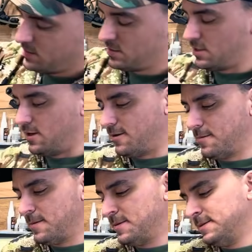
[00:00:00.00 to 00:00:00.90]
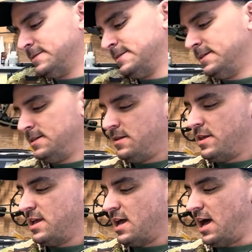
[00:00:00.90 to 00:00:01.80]
So
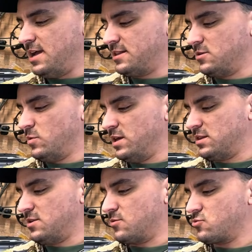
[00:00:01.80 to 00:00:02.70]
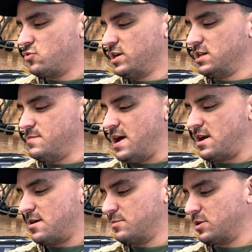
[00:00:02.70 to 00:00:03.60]
height and width don't really
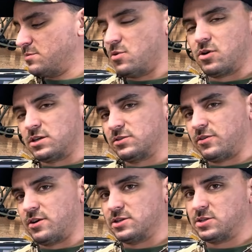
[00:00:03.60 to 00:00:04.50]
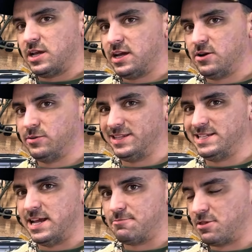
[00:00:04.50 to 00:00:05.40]
matter. I'm looking more as far as what the
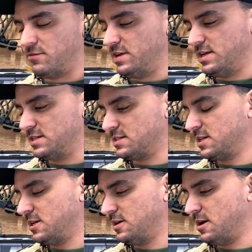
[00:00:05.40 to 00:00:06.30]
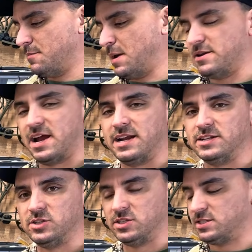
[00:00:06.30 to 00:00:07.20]
depth of it is, about 9
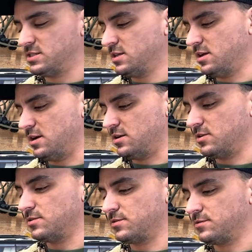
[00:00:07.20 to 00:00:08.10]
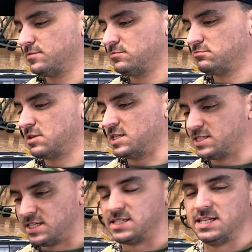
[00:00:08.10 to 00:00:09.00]
inches of
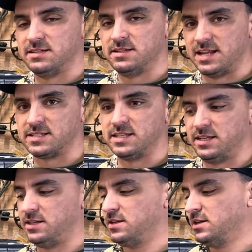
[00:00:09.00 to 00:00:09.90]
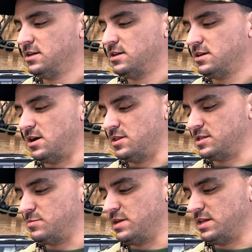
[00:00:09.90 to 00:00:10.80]
consistent density on this
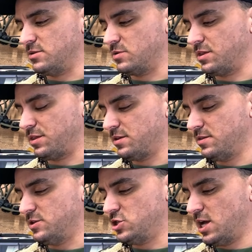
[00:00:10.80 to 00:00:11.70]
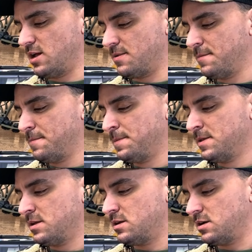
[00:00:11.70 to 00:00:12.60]
median with the gel.
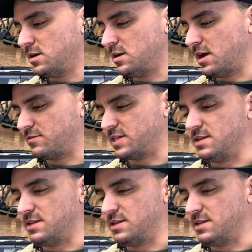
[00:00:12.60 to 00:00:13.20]
I've said it